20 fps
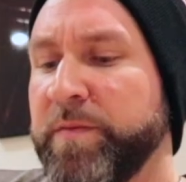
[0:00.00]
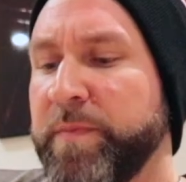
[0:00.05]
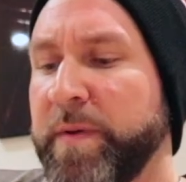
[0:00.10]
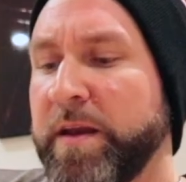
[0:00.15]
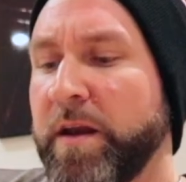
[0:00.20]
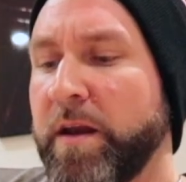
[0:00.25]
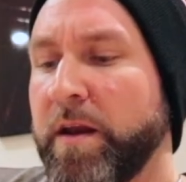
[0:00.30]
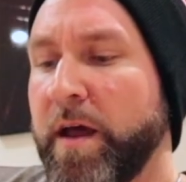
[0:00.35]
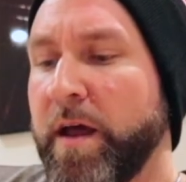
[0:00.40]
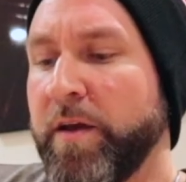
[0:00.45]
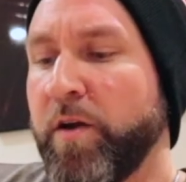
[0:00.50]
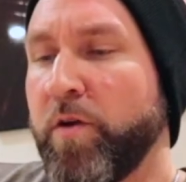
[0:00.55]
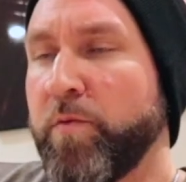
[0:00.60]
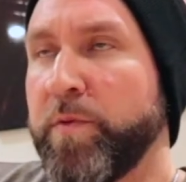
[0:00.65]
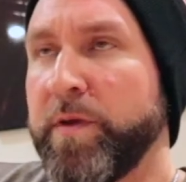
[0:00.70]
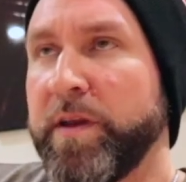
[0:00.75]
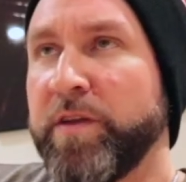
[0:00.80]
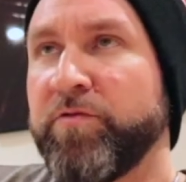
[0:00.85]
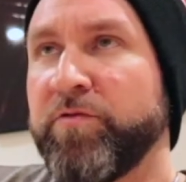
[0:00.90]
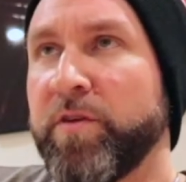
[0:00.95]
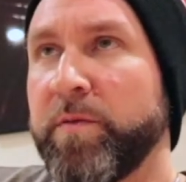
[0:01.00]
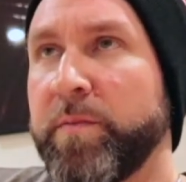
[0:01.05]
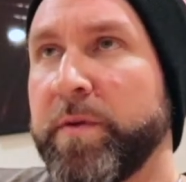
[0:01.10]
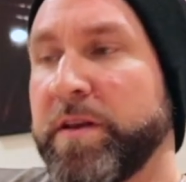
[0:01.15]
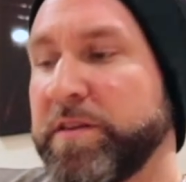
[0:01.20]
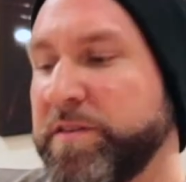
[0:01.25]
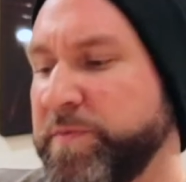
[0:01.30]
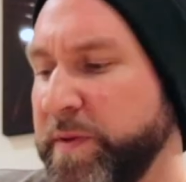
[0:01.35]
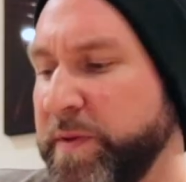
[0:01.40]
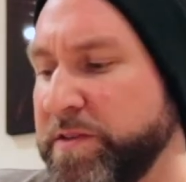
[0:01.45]
been an eye-opening trip and
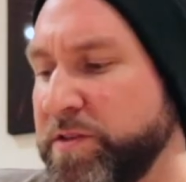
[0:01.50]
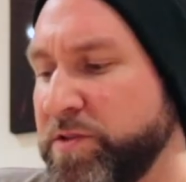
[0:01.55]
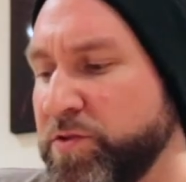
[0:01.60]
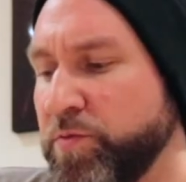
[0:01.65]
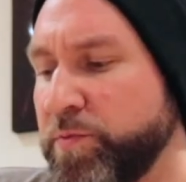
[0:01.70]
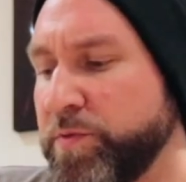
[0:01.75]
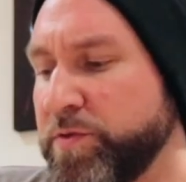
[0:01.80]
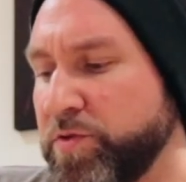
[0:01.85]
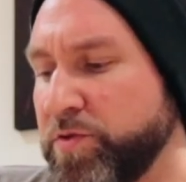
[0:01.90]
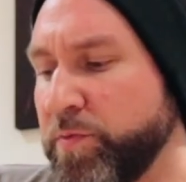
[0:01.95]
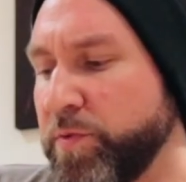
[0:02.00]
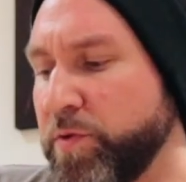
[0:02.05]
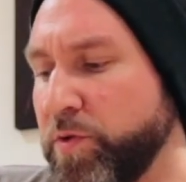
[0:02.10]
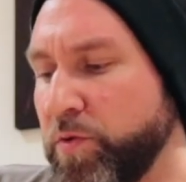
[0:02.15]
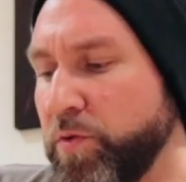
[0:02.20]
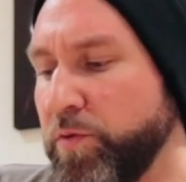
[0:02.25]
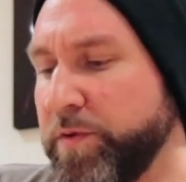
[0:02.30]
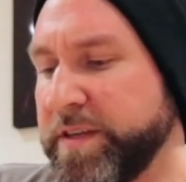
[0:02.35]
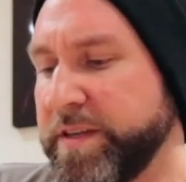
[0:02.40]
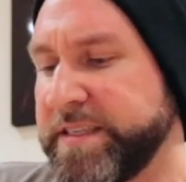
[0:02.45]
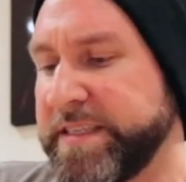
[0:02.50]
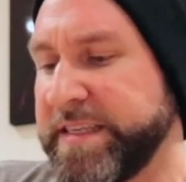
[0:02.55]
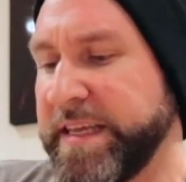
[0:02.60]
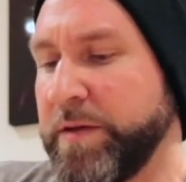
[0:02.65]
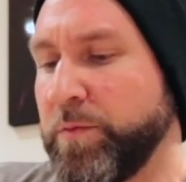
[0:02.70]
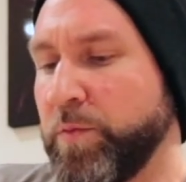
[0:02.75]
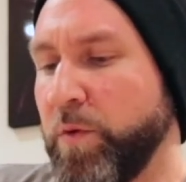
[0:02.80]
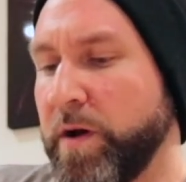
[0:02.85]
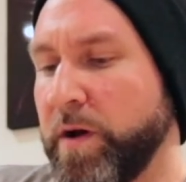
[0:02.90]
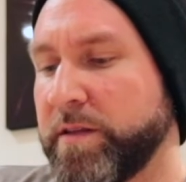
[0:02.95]
it's been super super cool to see
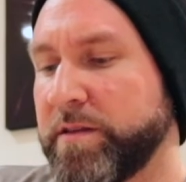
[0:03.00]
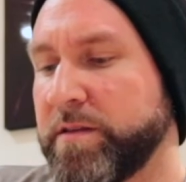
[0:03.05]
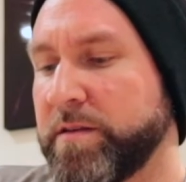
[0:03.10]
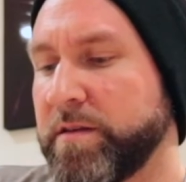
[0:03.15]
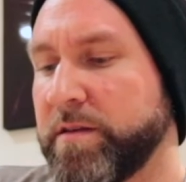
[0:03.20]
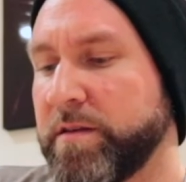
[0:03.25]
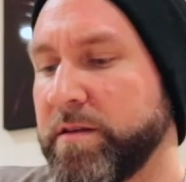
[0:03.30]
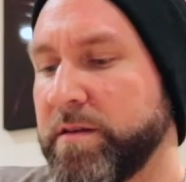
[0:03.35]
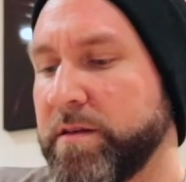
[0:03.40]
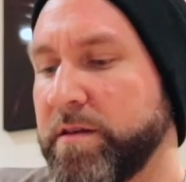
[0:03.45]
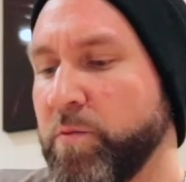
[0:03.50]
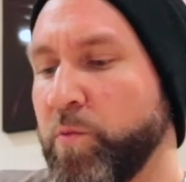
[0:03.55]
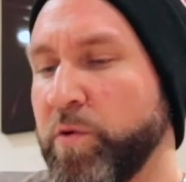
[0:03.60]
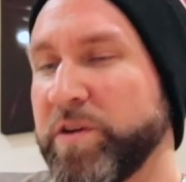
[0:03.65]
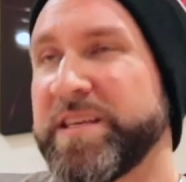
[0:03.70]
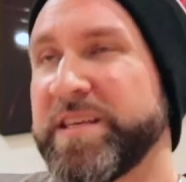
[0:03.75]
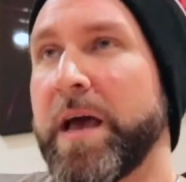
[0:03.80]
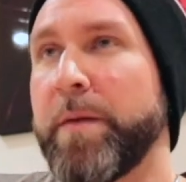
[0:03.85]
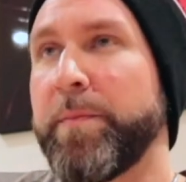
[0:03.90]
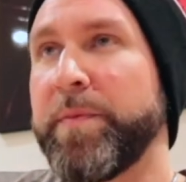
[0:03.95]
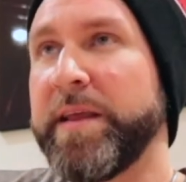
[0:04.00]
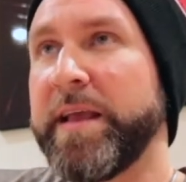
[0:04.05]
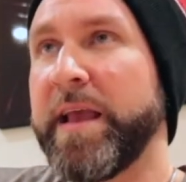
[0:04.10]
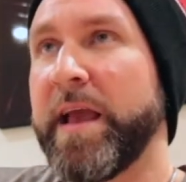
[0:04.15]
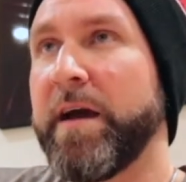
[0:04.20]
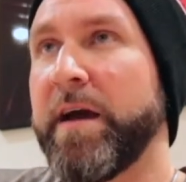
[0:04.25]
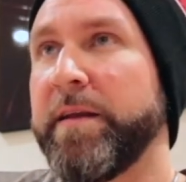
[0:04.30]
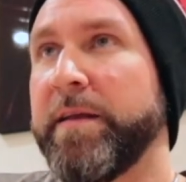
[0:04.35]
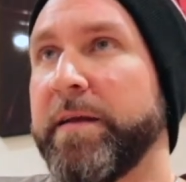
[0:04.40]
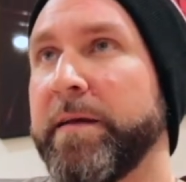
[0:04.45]
what what's happening
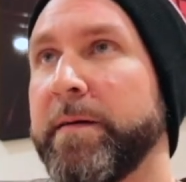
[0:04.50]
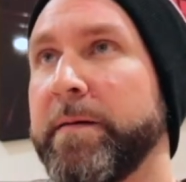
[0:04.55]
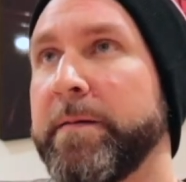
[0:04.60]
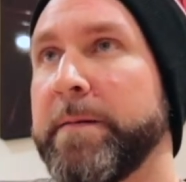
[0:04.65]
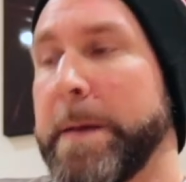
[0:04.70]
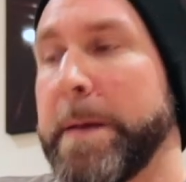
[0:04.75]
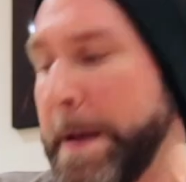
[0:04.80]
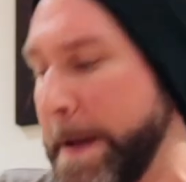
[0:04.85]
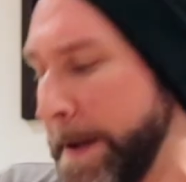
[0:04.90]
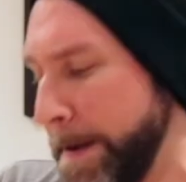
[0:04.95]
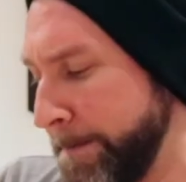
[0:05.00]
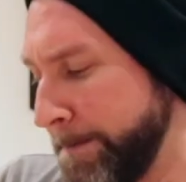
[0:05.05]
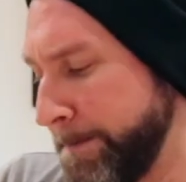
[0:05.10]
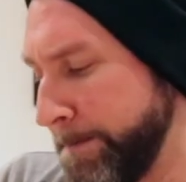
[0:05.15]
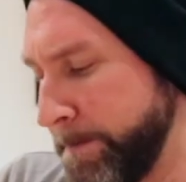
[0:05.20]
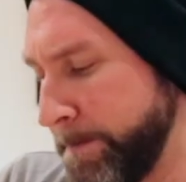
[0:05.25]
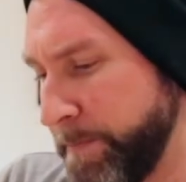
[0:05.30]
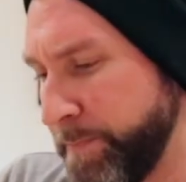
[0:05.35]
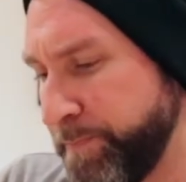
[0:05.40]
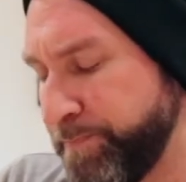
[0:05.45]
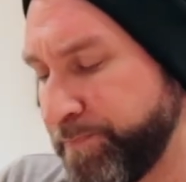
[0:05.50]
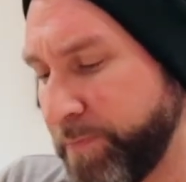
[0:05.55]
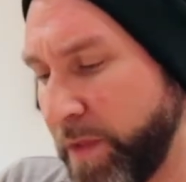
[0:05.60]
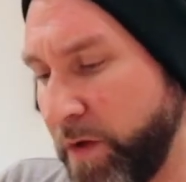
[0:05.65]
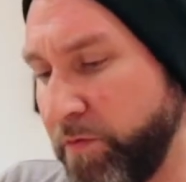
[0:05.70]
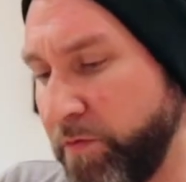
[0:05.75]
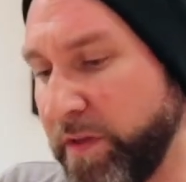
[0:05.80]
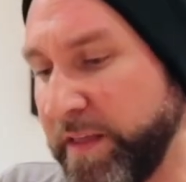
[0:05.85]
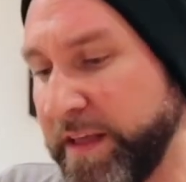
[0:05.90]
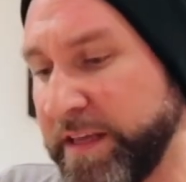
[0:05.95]
out here um,
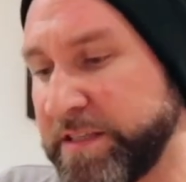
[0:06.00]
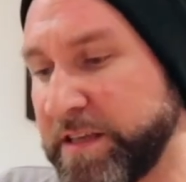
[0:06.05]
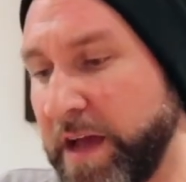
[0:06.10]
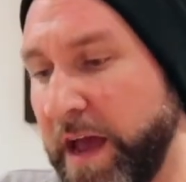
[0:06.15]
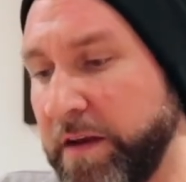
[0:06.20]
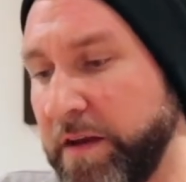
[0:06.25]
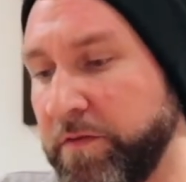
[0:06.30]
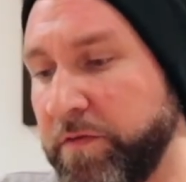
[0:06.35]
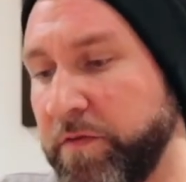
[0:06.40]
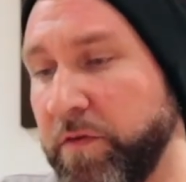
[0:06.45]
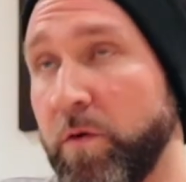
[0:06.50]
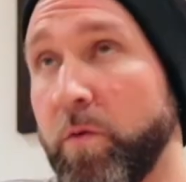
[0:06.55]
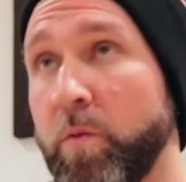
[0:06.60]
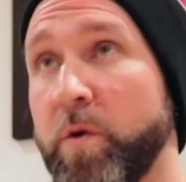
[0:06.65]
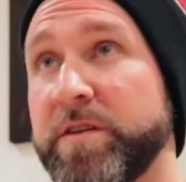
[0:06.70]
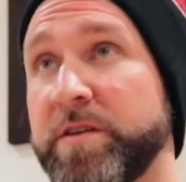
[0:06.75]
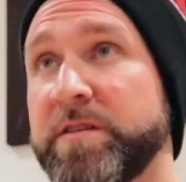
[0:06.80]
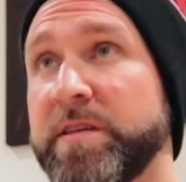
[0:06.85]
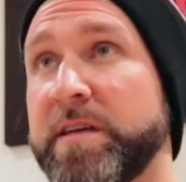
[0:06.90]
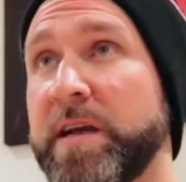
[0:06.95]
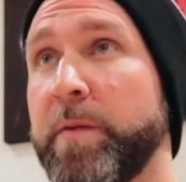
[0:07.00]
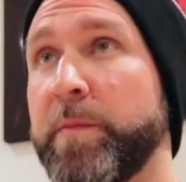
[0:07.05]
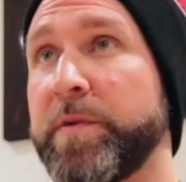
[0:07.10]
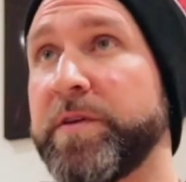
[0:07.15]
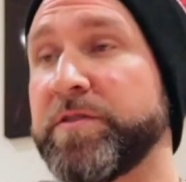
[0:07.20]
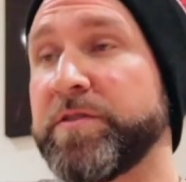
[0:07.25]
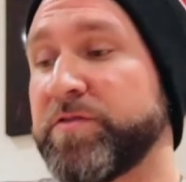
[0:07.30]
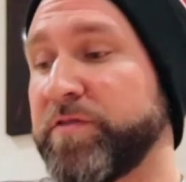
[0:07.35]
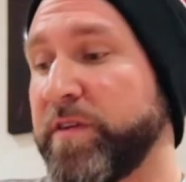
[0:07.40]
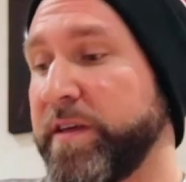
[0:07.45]
really excited for what's to come in
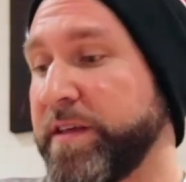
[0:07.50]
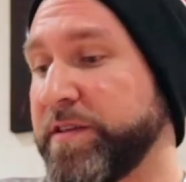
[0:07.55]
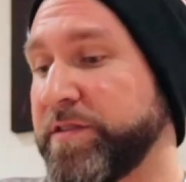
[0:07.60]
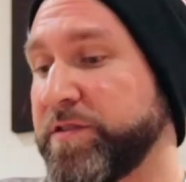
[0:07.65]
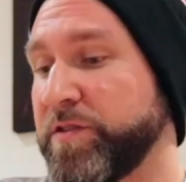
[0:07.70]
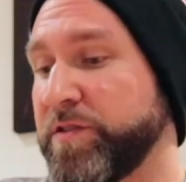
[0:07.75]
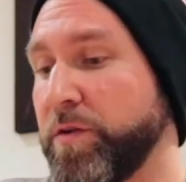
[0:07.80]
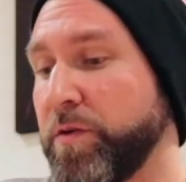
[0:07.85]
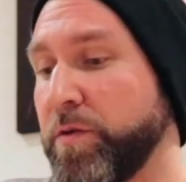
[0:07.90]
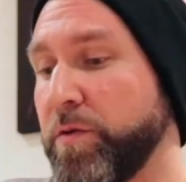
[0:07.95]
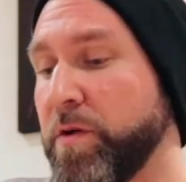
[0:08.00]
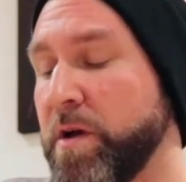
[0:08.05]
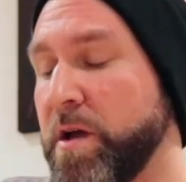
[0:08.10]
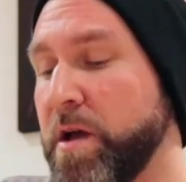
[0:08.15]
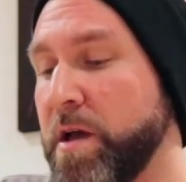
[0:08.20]
australia so